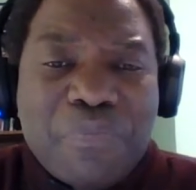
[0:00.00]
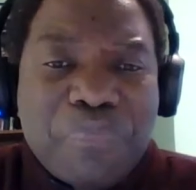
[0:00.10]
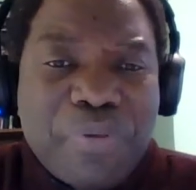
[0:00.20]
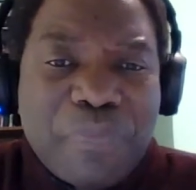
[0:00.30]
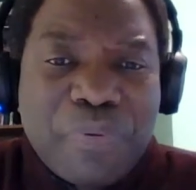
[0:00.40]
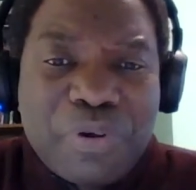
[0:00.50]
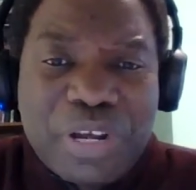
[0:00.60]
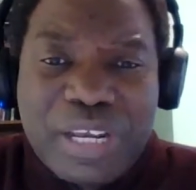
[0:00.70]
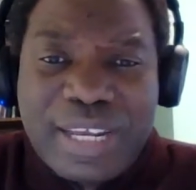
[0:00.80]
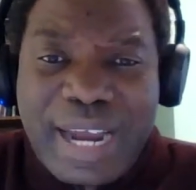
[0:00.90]
people
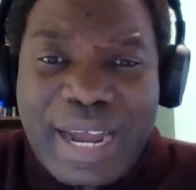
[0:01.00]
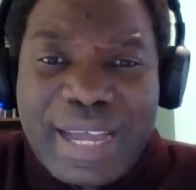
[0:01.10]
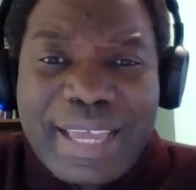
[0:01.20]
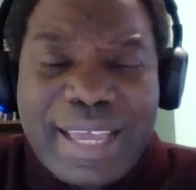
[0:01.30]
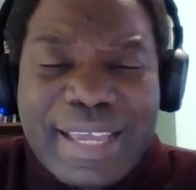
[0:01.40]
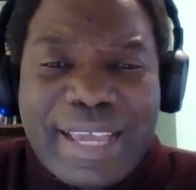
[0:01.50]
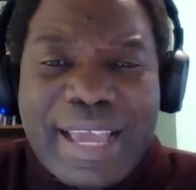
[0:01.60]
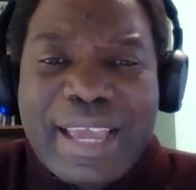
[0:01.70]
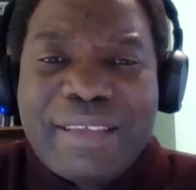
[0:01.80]
dying,